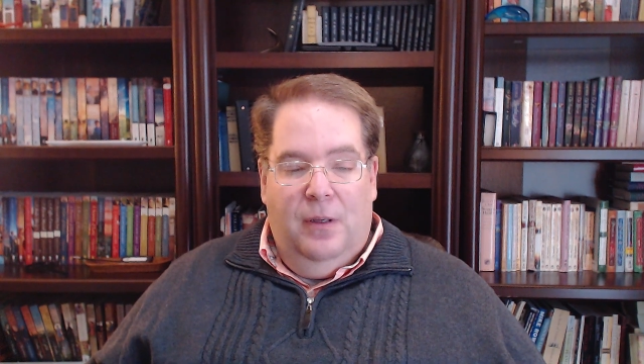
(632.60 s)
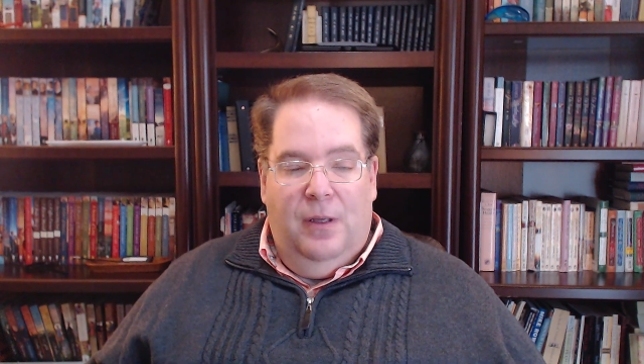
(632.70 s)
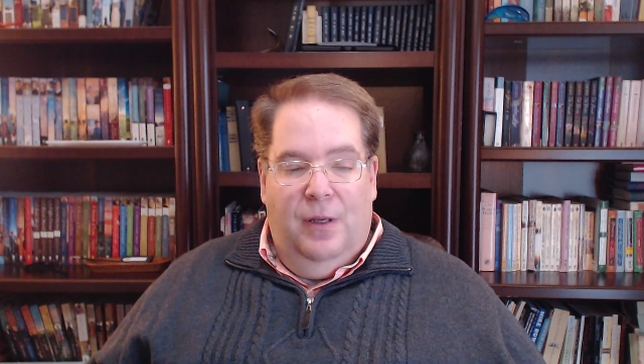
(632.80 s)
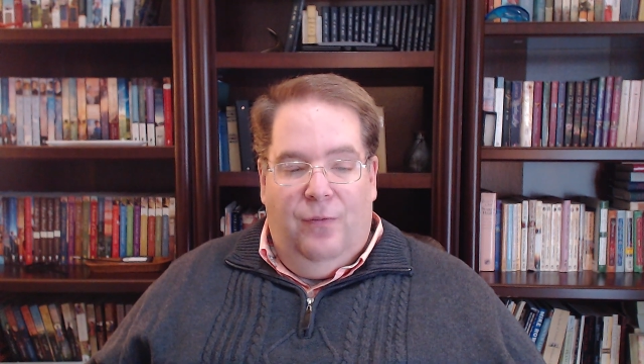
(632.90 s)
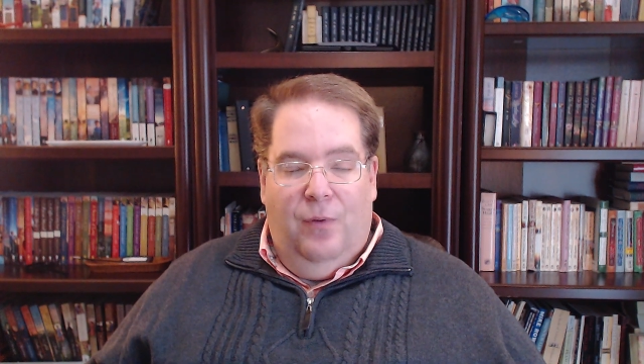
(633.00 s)

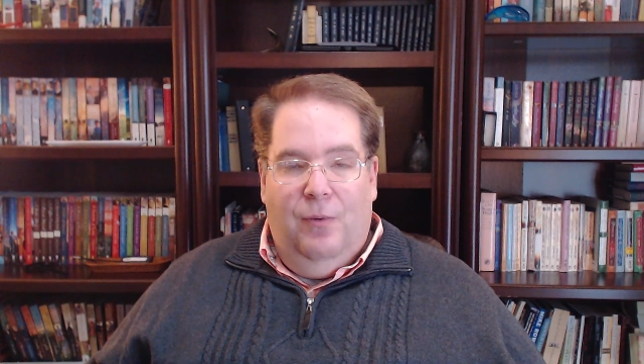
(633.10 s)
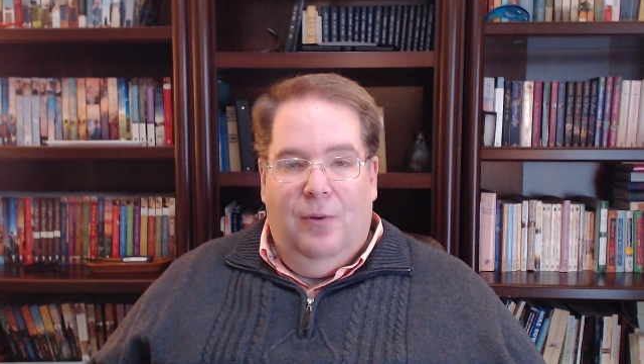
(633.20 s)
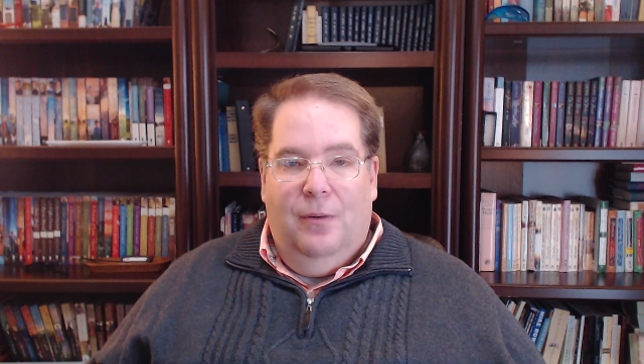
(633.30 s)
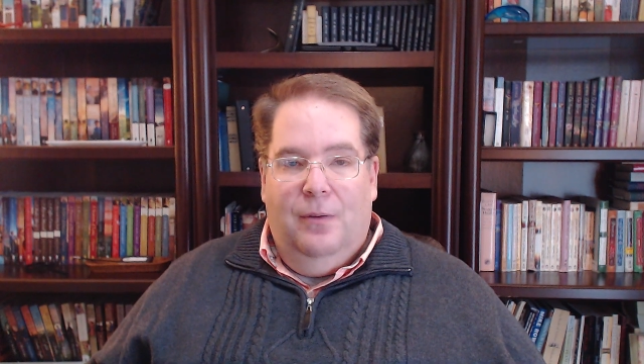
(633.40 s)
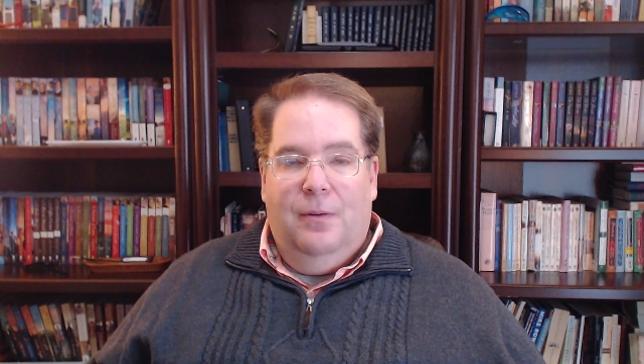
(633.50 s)
if we
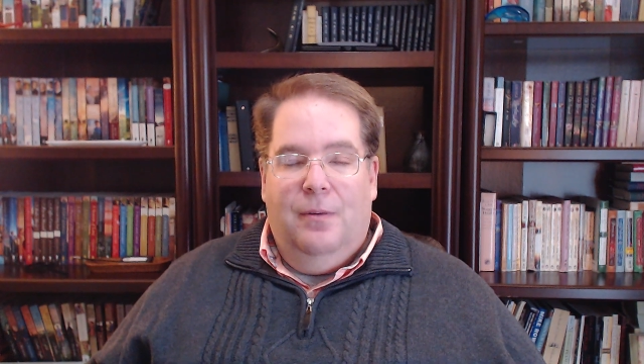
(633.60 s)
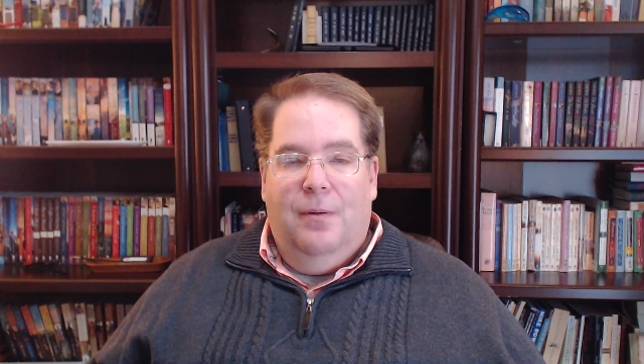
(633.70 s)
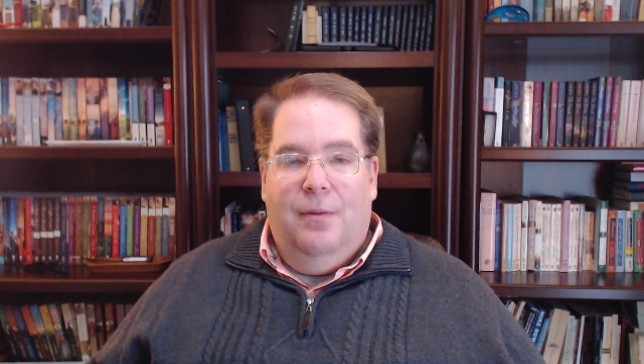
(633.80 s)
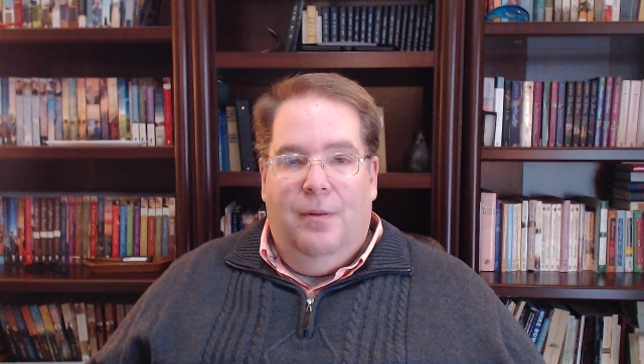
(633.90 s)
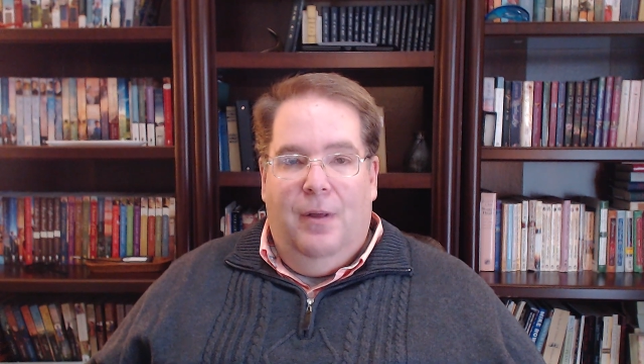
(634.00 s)
will
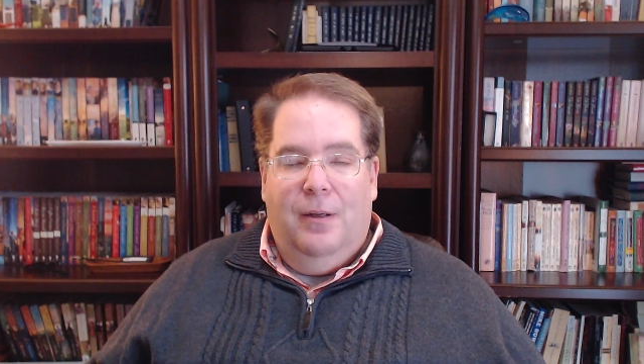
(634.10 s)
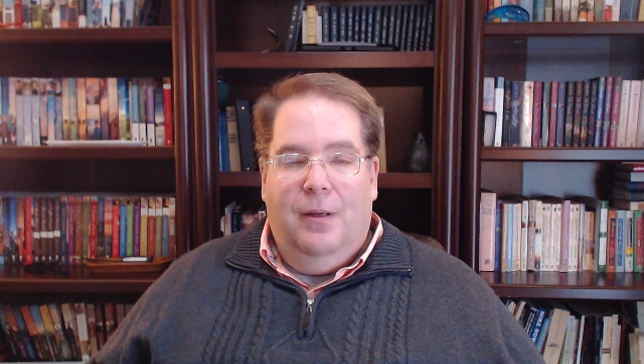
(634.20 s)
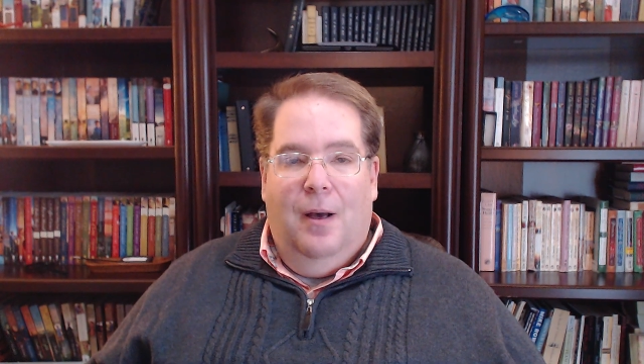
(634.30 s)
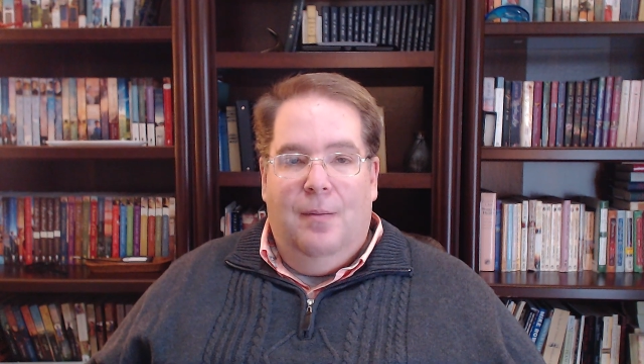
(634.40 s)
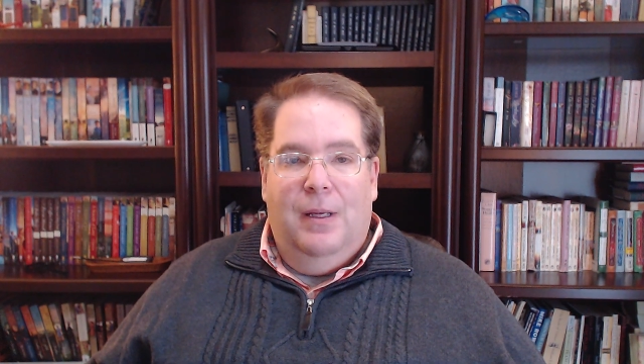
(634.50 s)
then
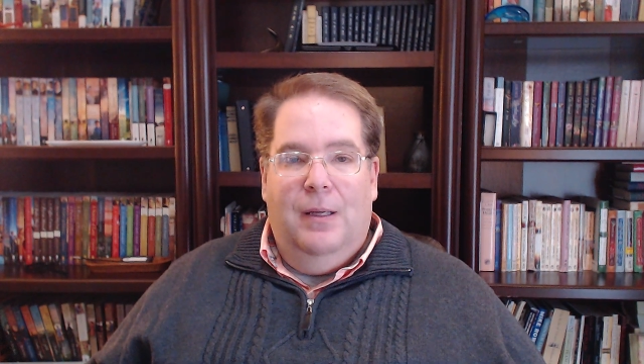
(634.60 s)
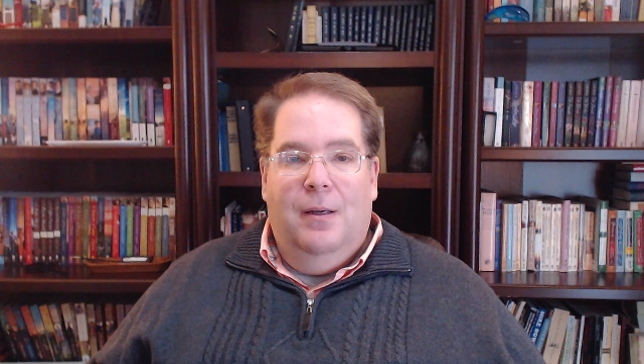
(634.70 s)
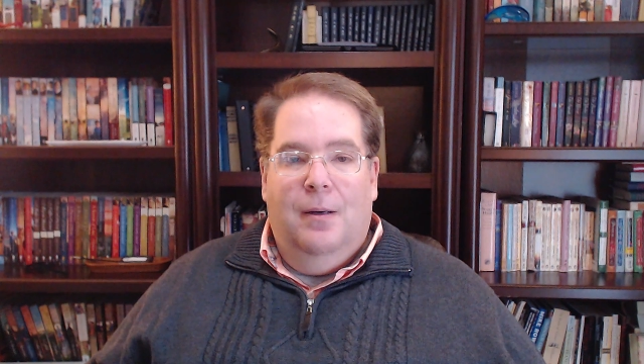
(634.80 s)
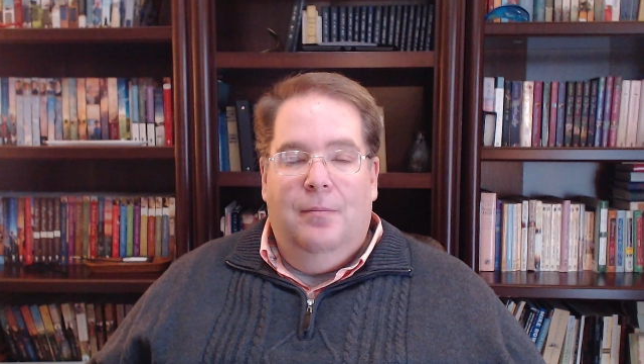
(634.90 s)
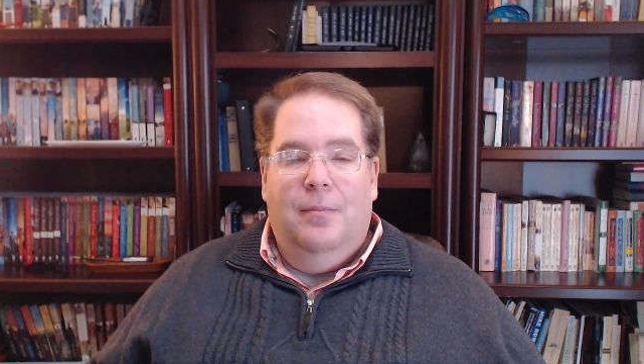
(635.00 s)
come to
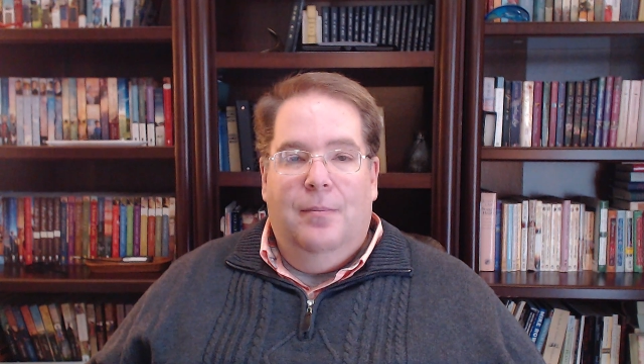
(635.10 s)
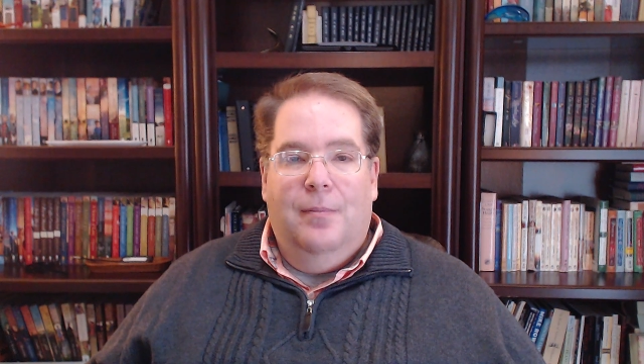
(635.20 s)
Him